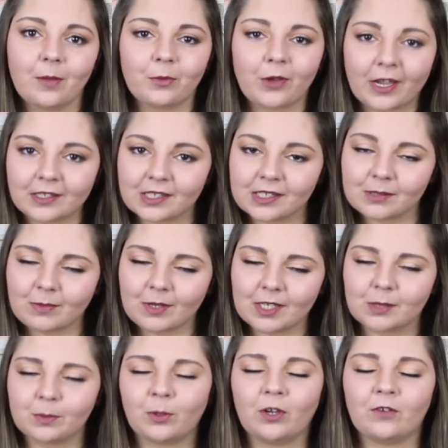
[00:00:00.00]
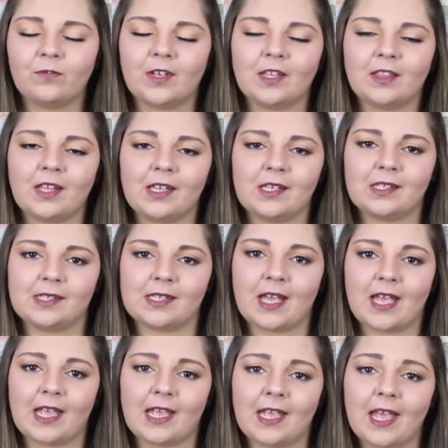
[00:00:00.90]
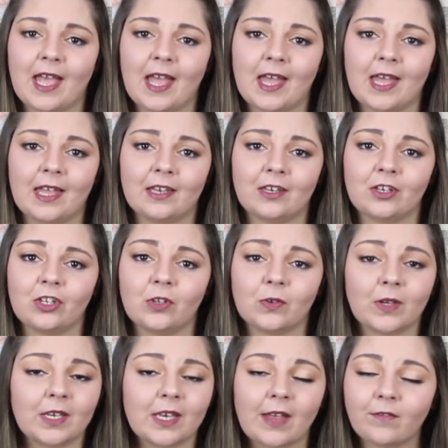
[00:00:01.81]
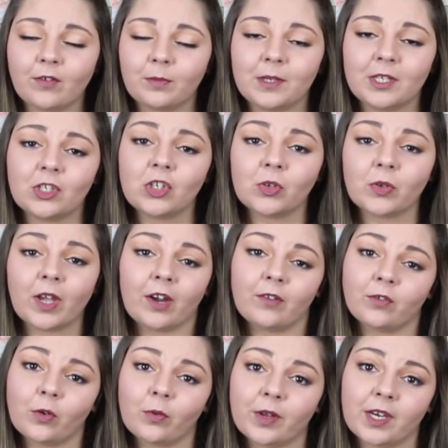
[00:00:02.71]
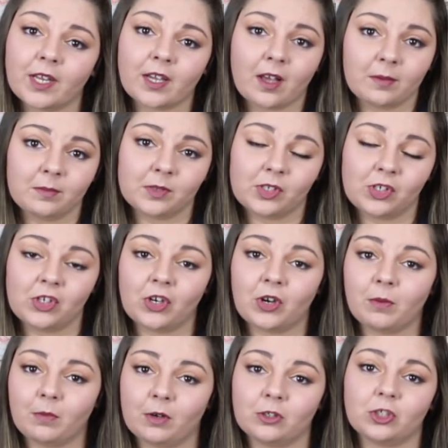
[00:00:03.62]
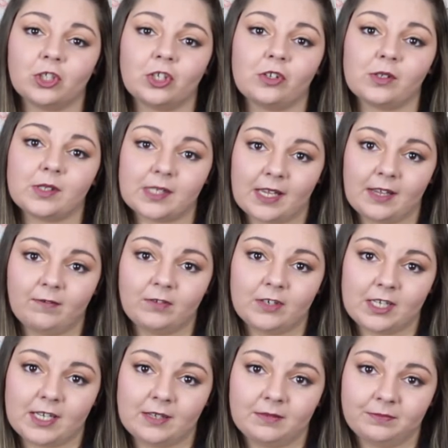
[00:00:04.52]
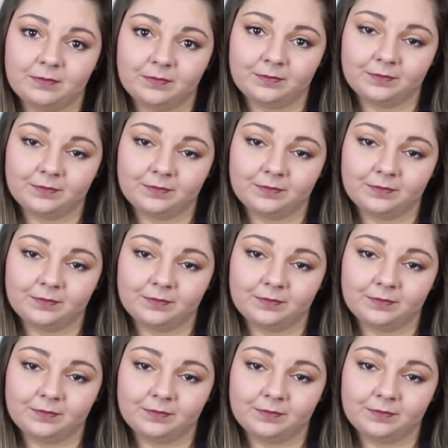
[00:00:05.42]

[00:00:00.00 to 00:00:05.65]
Practice makes perfect, they say, and you can never be too careful when it comes to your emotional safety.